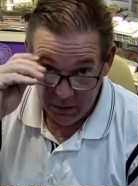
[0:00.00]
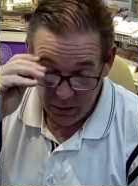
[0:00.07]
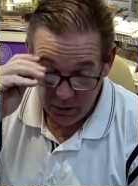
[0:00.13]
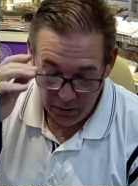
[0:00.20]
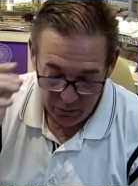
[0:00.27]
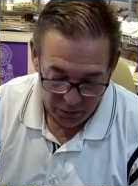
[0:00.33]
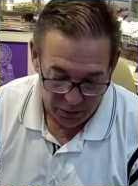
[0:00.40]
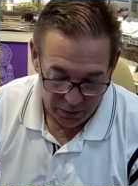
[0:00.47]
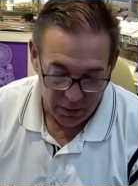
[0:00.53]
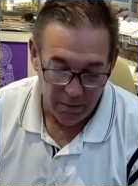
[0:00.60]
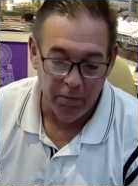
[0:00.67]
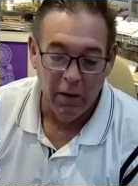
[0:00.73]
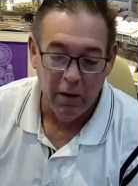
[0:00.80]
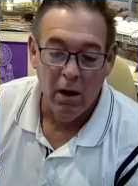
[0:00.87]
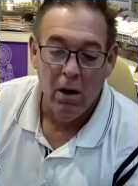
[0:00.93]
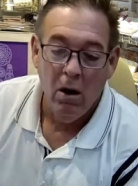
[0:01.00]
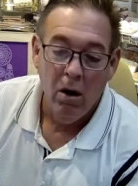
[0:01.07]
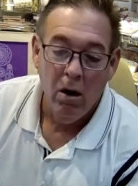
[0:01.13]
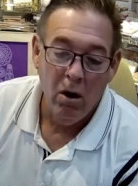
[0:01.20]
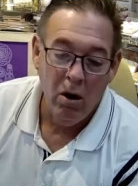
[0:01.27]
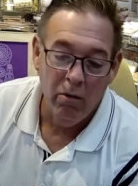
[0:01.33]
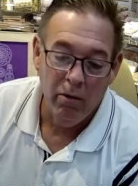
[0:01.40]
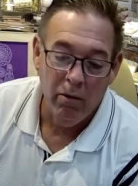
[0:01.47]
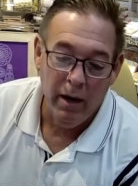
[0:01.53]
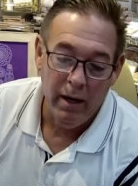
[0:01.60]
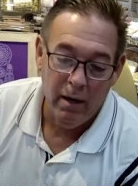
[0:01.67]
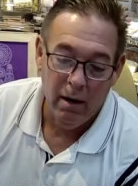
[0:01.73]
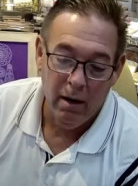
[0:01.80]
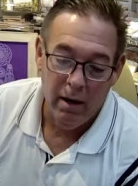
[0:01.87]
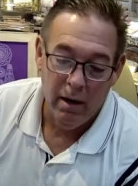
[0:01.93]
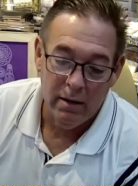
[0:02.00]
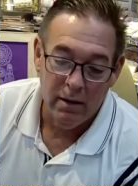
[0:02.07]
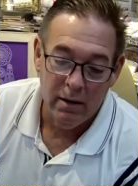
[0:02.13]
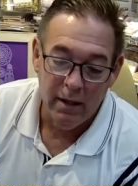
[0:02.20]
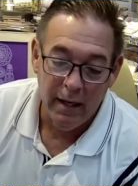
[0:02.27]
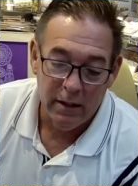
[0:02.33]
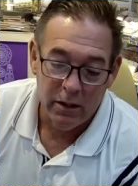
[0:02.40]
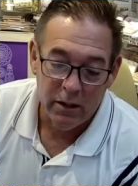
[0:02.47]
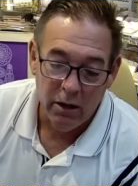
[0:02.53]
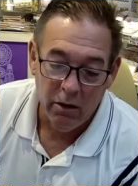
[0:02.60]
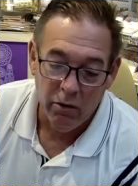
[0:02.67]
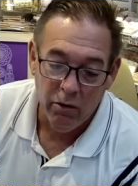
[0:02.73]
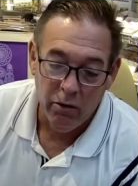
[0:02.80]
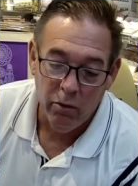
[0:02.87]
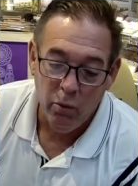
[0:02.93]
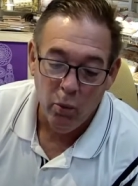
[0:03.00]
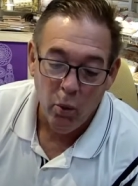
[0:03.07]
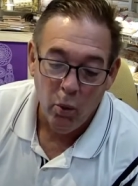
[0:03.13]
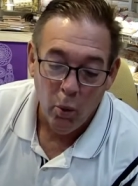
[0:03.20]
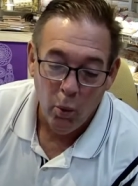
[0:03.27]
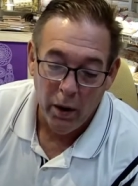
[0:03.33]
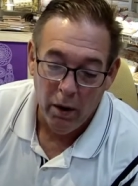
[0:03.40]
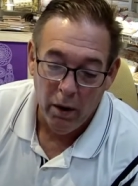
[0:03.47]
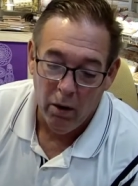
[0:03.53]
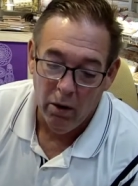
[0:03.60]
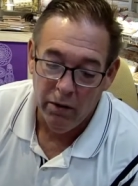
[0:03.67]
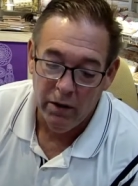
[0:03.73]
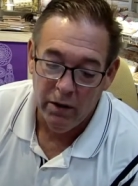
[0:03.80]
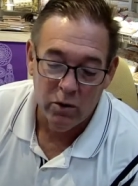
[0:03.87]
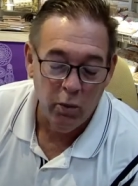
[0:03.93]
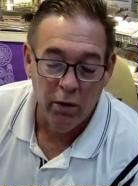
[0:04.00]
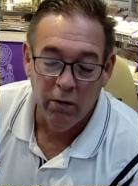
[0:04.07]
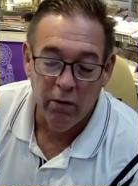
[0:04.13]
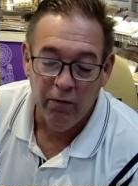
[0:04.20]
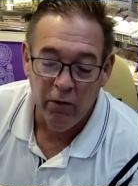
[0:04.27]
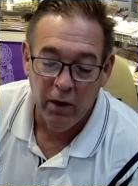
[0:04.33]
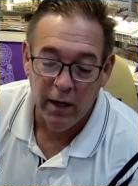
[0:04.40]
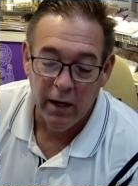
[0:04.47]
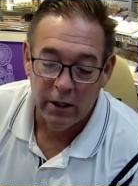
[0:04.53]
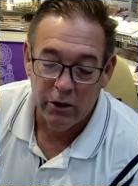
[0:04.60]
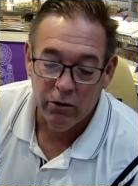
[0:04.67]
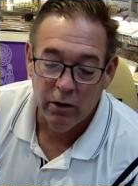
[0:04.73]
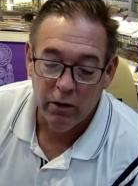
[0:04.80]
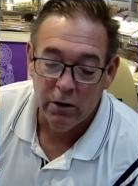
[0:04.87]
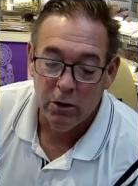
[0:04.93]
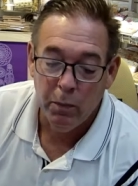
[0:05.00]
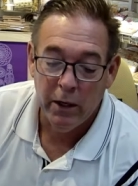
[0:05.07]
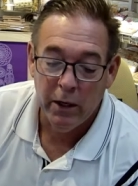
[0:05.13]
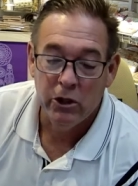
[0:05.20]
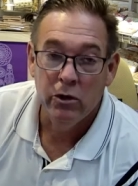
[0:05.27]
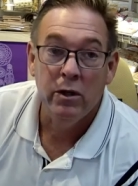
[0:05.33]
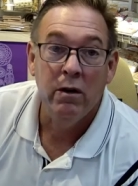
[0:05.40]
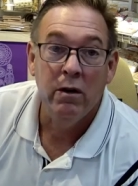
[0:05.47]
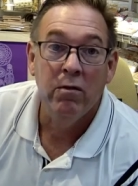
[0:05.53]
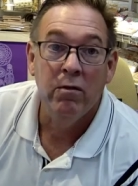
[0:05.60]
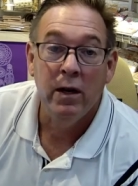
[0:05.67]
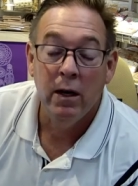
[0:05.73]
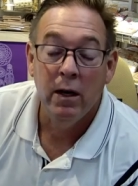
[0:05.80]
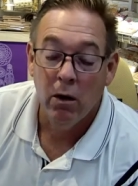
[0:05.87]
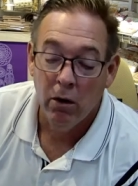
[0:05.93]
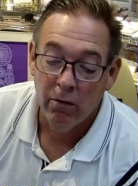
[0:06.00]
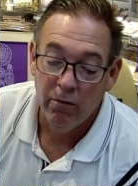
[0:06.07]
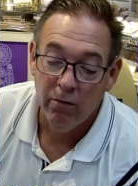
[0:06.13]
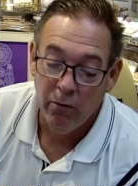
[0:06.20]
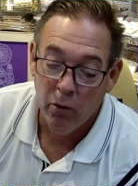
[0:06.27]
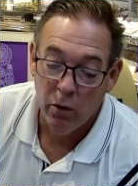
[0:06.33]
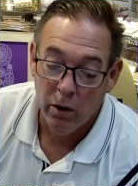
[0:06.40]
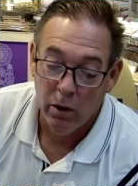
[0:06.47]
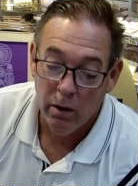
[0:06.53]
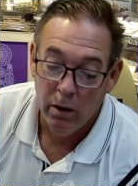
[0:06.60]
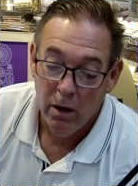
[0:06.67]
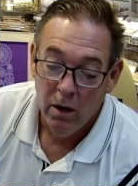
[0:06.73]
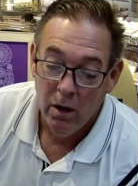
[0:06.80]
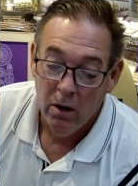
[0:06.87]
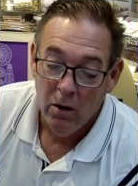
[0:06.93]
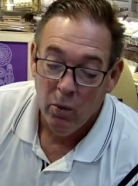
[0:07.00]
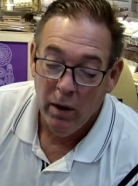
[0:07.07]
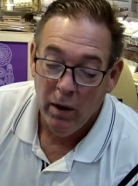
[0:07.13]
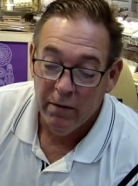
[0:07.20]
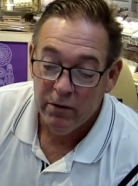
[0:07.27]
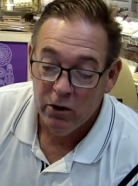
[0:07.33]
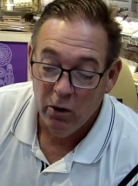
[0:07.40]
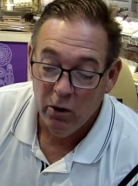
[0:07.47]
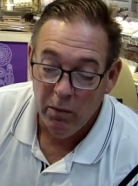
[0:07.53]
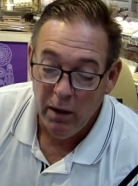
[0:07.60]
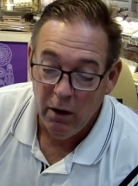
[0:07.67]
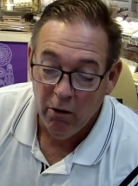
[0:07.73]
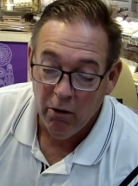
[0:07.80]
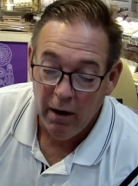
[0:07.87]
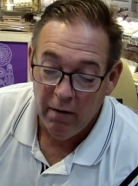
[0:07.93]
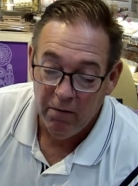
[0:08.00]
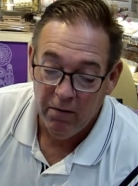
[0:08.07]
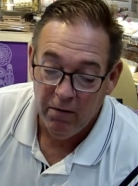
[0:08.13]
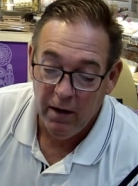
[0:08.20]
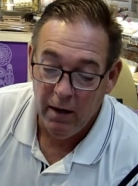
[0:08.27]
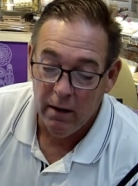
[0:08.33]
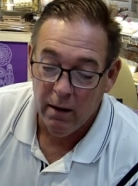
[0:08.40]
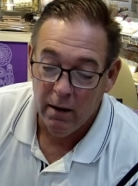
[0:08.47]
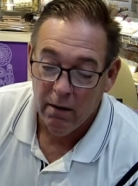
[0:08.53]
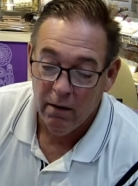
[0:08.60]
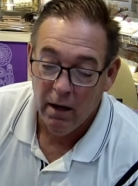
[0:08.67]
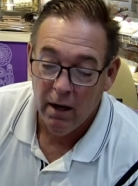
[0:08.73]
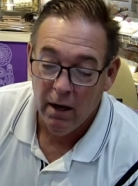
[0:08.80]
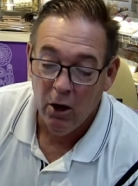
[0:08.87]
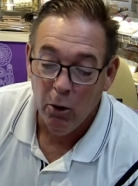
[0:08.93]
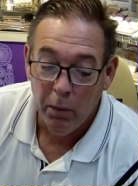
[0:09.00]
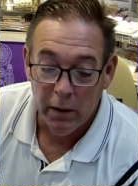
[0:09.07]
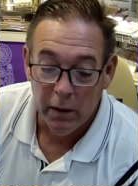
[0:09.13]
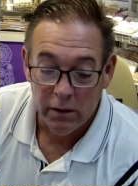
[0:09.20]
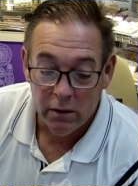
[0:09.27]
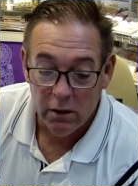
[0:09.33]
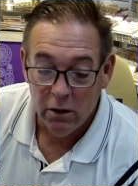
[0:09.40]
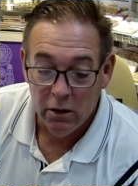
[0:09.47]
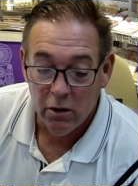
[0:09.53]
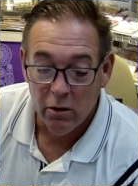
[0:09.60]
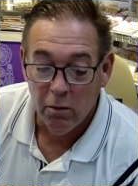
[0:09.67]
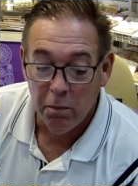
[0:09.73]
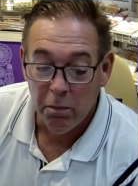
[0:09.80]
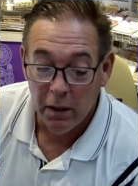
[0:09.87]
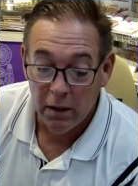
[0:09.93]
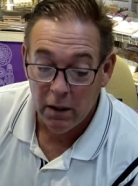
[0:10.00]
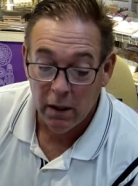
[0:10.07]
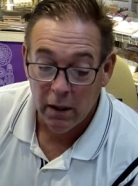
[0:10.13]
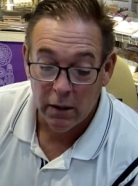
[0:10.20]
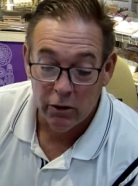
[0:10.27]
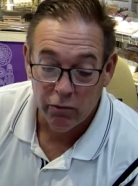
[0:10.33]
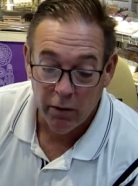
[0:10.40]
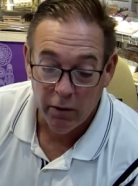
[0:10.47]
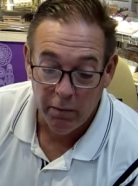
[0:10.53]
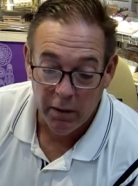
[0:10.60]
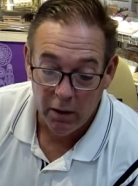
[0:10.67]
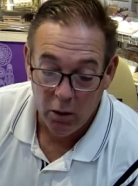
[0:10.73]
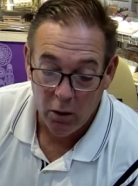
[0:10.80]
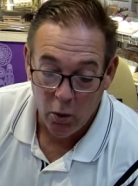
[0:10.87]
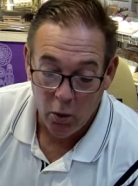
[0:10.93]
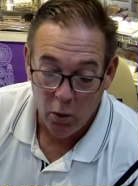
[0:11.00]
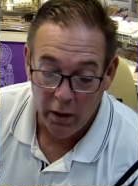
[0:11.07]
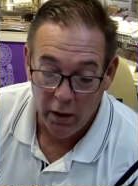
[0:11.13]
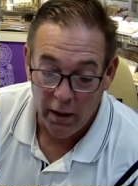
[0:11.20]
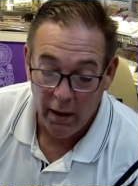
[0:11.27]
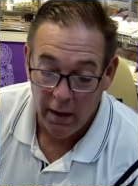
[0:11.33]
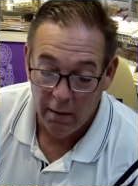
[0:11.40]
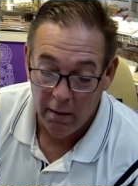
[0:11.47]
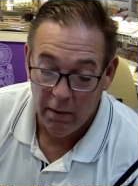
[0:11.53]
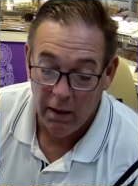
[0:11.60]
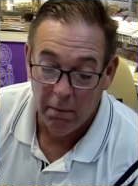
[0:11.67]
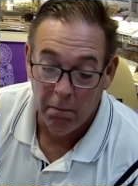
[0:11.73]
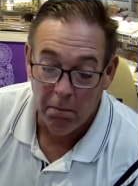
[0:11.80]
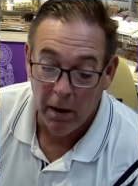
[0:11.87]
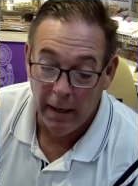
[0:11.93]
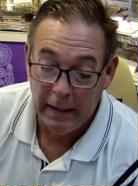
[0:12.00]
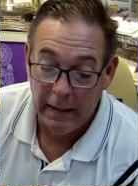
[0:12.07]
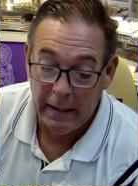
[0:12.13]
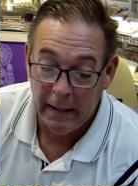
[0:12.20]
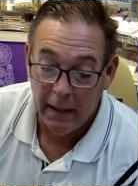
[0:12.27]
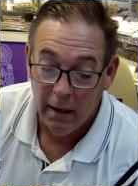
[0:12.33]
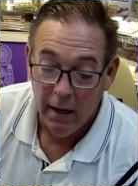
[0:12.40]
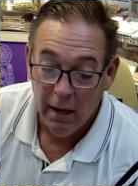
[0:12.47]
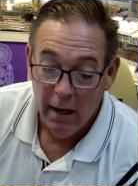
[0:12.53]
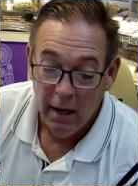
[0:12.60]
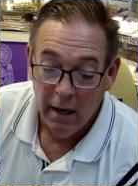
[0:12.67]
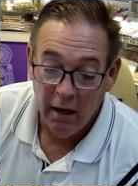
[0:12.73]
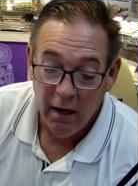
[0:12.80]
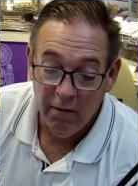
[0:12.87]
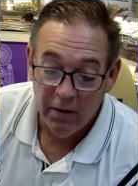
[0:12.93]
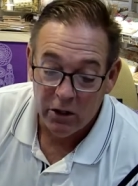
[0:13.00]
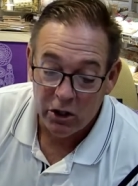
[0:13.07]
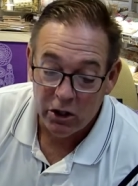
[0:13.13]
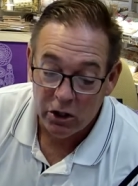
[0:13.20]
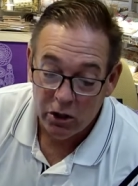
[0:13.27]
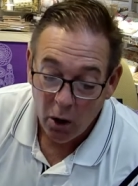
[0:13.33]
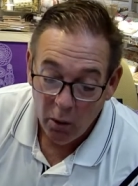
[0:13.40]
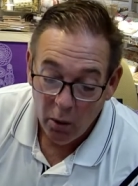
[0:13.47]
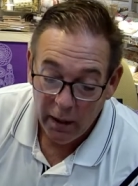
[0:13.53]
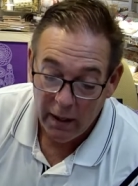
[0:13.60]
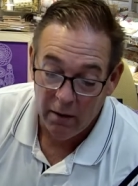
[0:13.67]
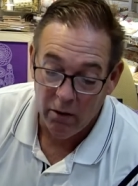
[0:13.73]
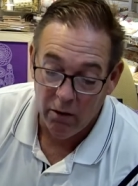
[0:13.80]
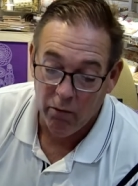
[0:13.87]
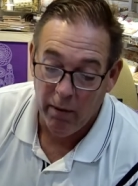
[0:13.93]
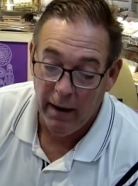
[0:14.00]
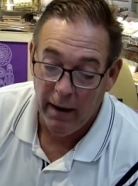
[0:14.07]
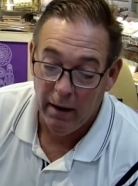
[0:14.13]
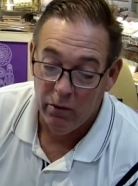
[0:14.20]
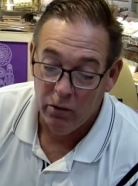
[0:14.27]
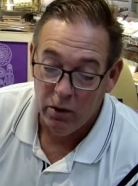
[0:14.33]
notes. All right, guys, let's learn what all these wonderful extra specialty feet are for. We have so many great feet that help us to do pin tucks, ribbon, cording, hemming, and binding, even sewing in the round.